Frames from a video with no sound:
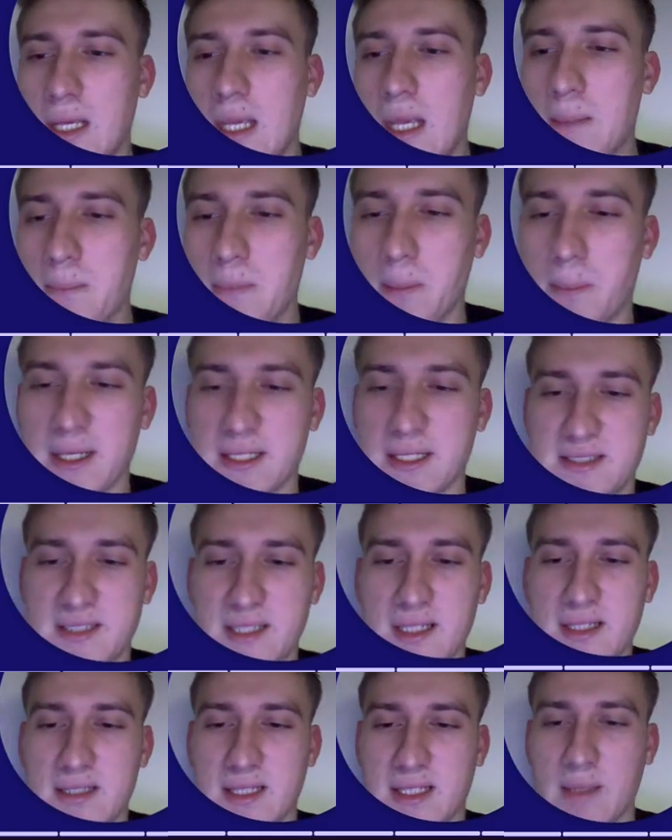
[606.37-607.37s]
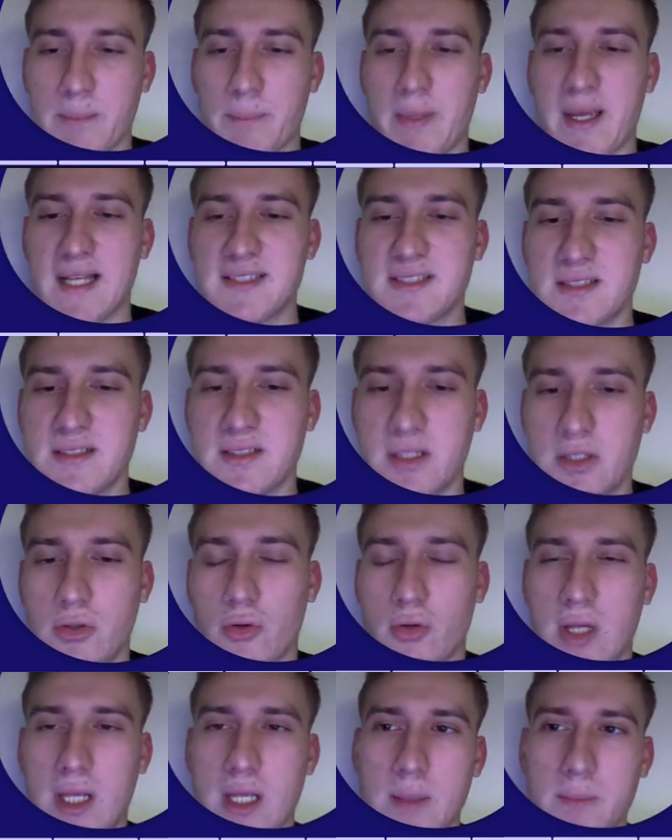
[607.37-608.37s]
But by seeing the capacity,
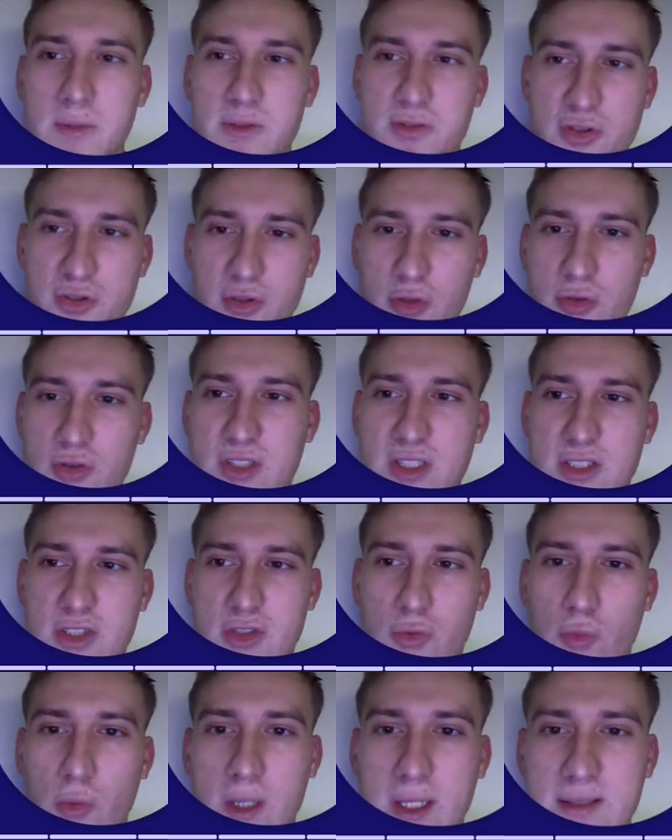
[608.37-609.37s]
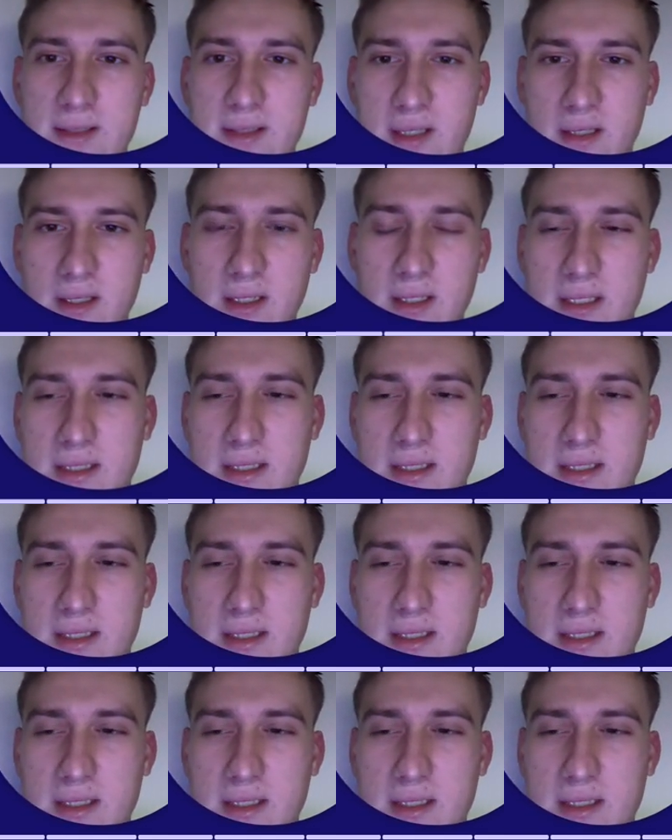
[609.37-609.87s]
you're able to notice when the